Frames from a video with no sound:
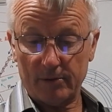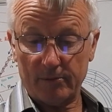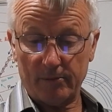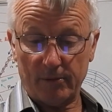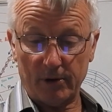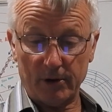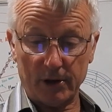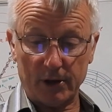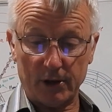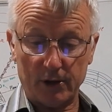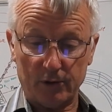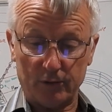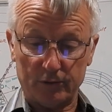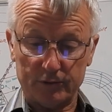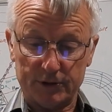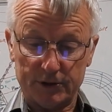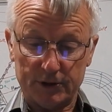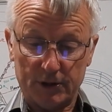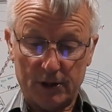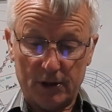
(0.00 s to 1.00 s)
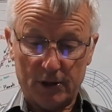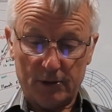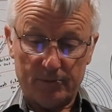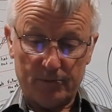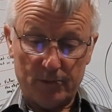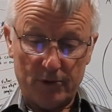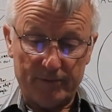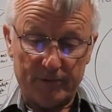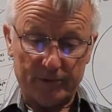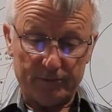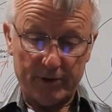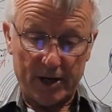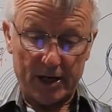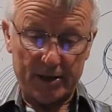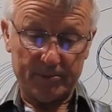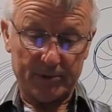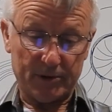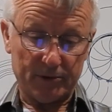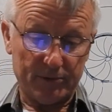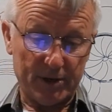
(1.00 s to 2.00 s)
molecules move in
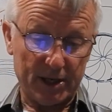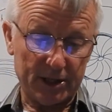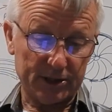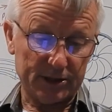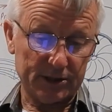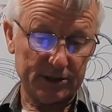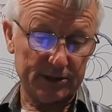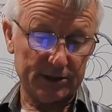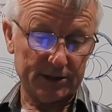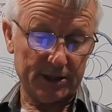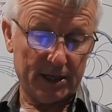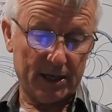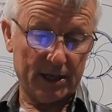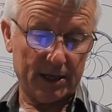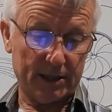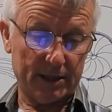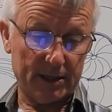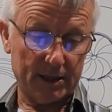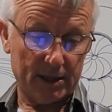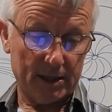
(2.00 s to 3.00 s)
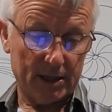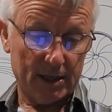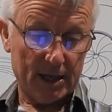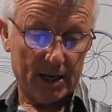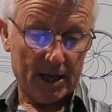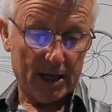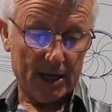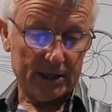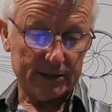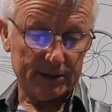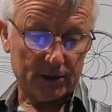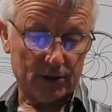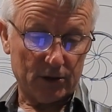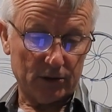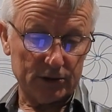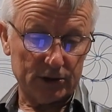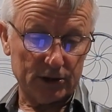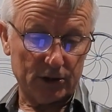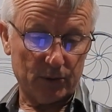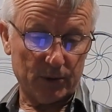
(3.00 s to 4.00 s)
random directions, and as a
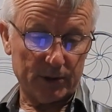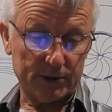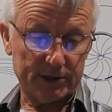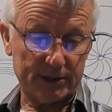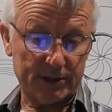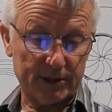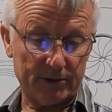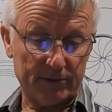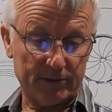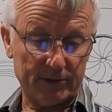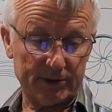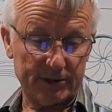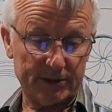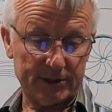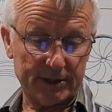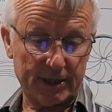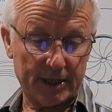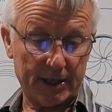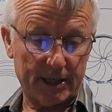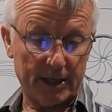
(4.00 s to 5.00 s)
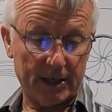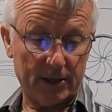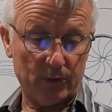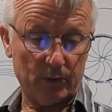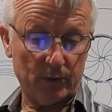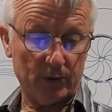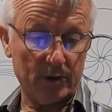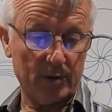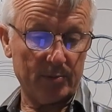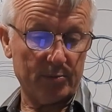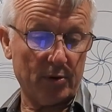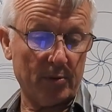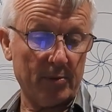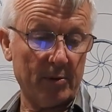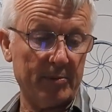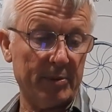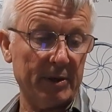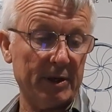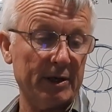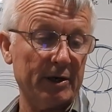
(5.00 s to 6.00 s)
consequence there is an equal
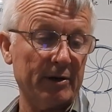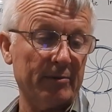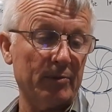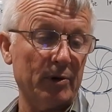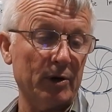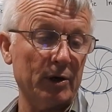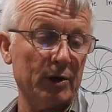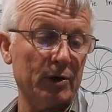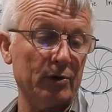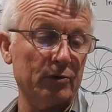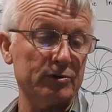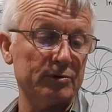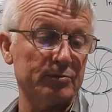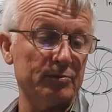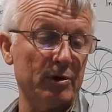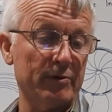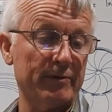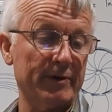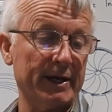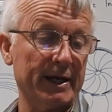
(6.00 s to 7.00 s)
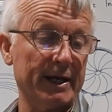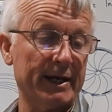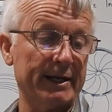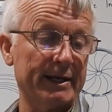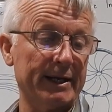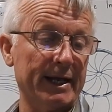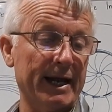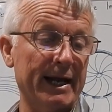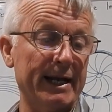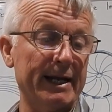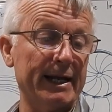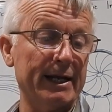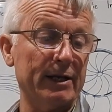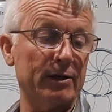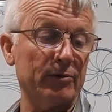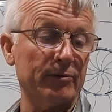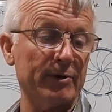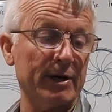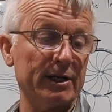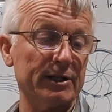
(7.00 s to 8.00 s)
probability of molecules moving in any
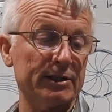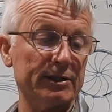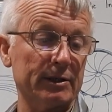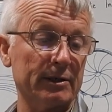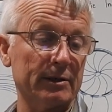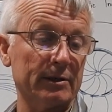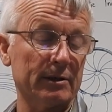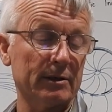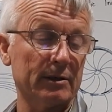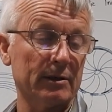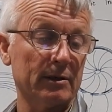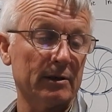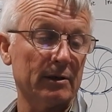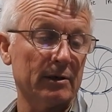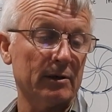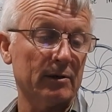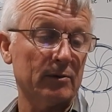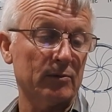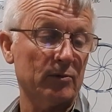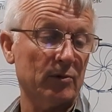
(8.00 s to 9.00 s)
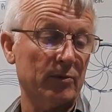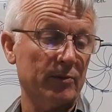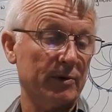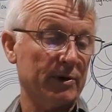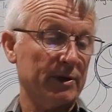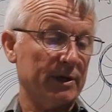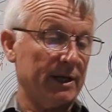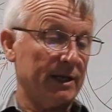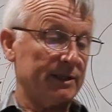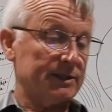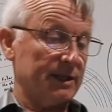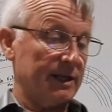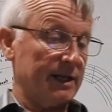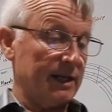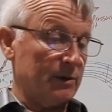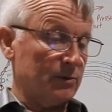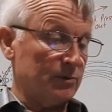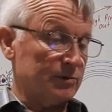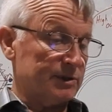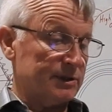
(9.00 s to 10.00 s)
direction. It's an
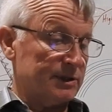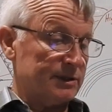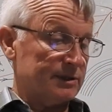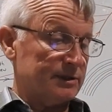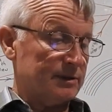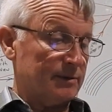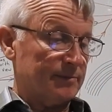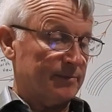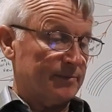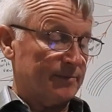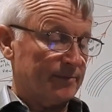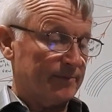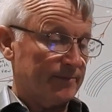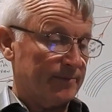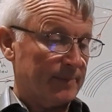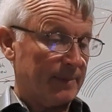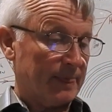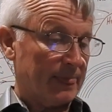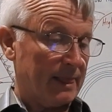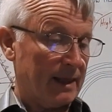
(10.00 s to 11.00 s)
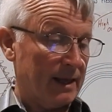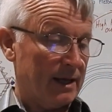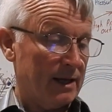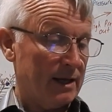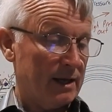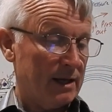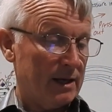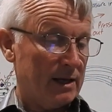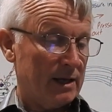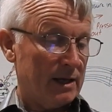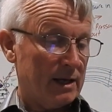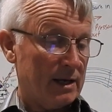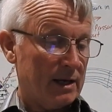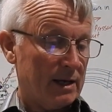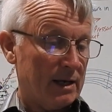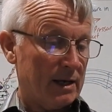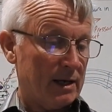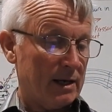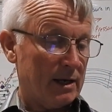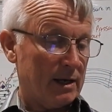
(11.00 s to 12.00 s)
equal system.
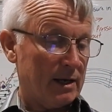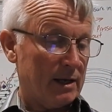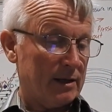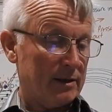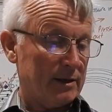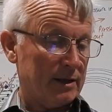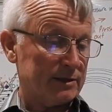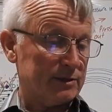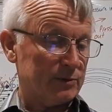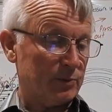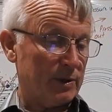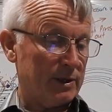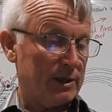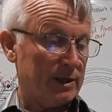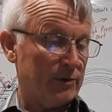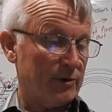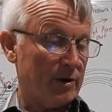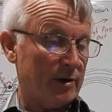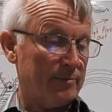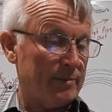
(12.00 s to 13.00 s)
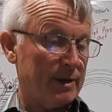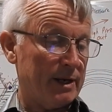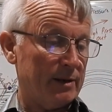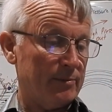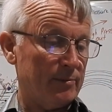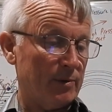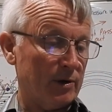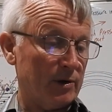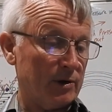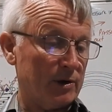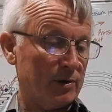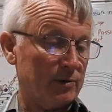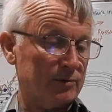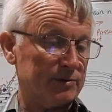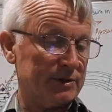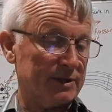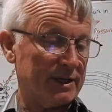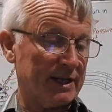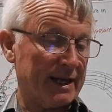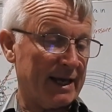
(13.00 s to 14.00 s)
Thus, when there are many
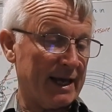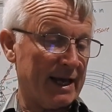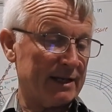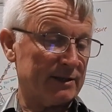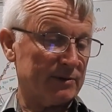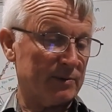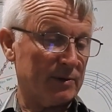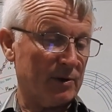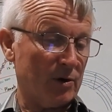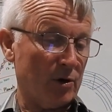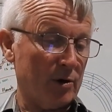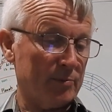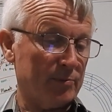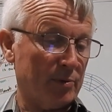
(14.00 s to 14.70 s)
molecules in the gas, with a high